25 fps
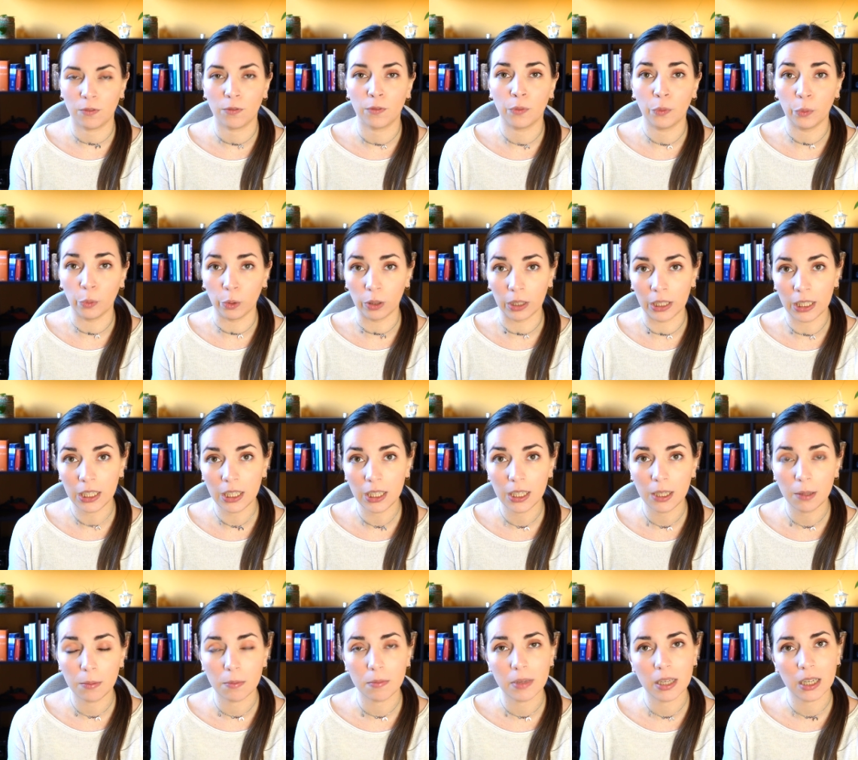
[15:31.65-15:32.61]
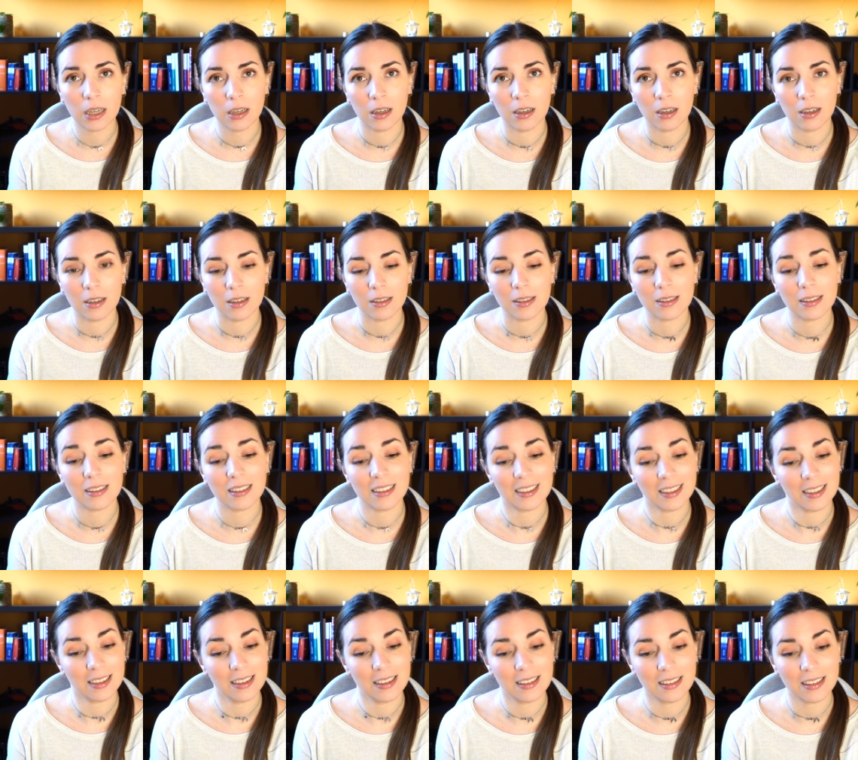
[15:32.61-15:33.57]
fully because
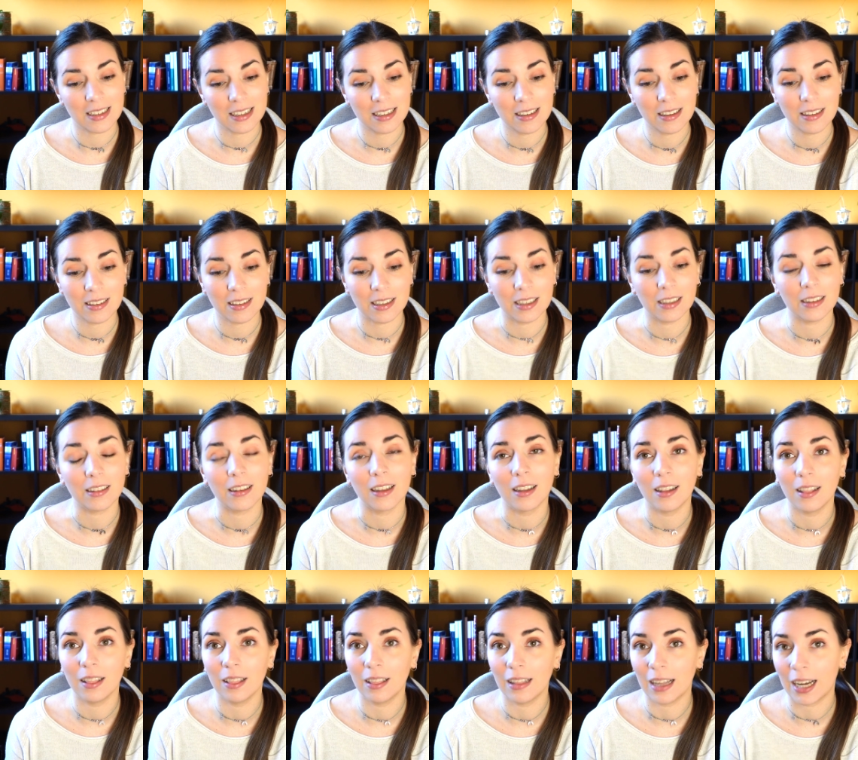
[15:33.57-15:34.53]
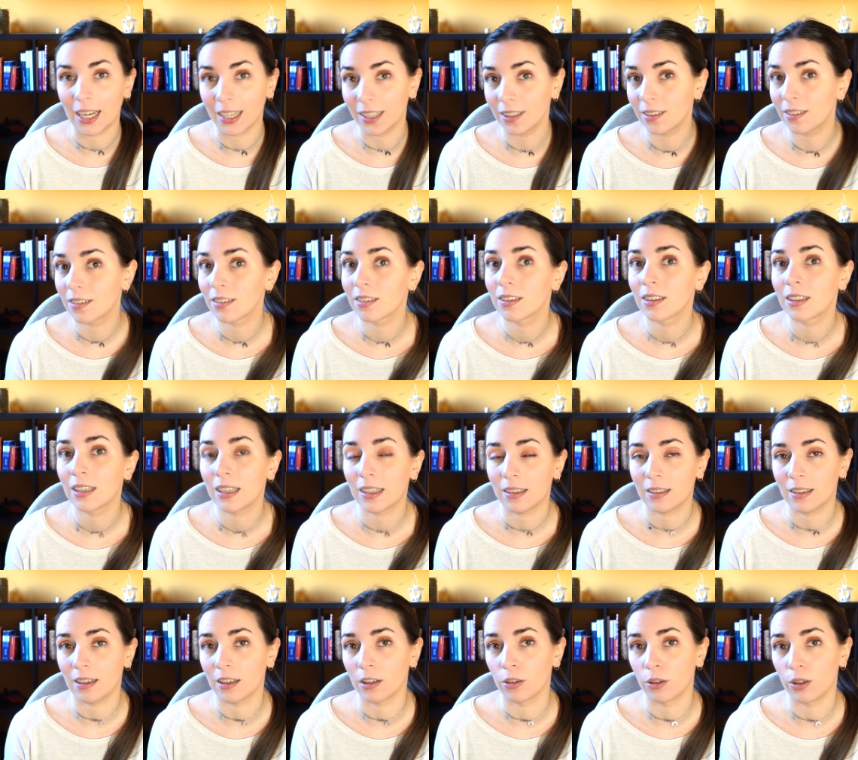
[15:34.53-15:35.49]
this is in the light
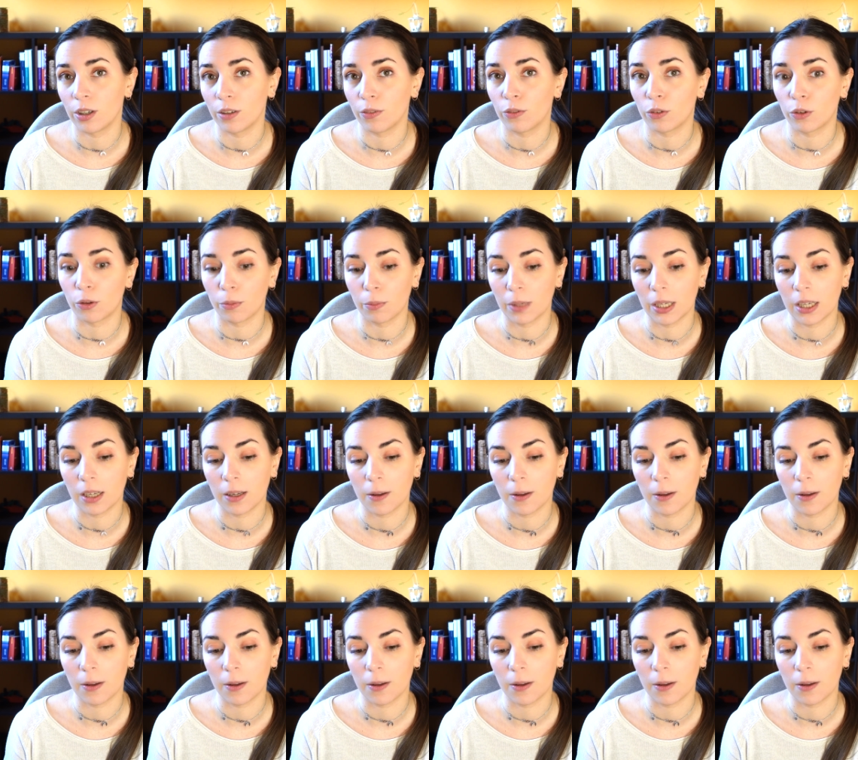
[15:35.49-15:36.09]
category for me.